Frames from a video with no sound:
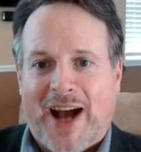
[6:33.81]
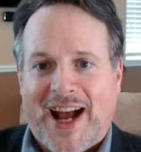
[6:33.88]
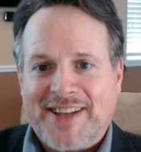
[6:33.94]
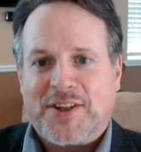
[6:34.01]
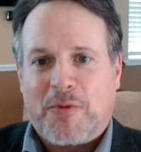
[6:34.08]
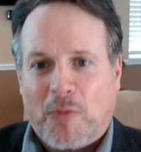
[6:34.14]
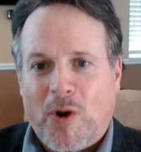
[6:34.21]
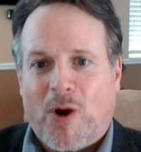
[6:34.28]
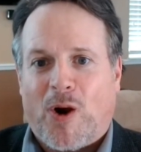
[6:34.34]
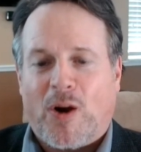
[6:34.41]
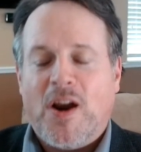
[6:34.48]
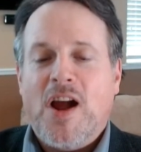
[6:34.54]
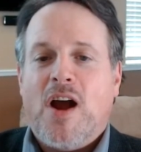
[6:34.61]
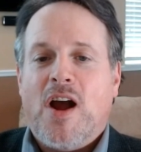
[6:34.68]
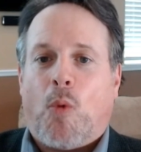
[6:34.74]
as it were,
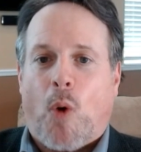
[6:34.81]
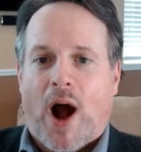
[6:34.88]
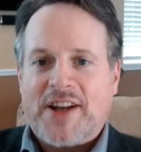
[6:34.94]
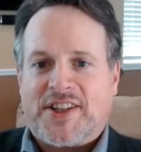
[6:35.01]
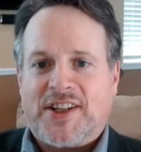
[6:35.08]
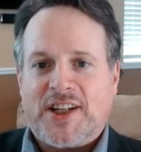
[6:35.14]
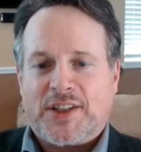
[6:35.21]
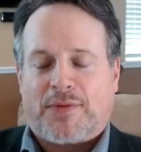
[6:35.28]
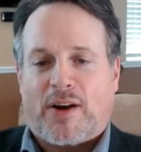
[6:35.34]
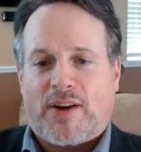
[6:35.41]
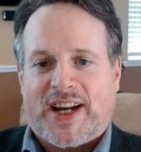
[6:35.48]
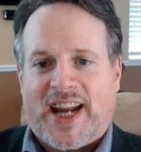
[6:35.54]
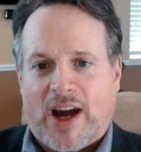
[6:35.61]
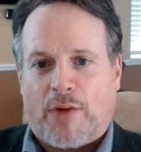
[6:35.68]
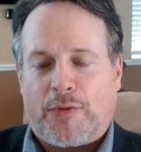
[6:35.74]
watching this very
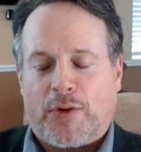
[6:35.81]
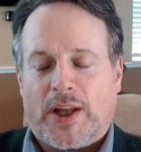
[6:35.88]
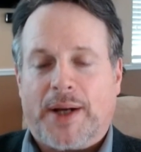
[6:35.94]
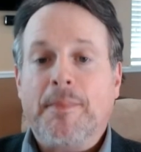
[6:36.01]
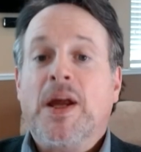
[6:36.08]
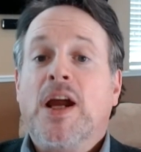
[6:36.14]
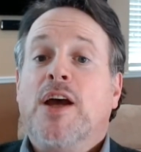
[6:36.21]
carefully.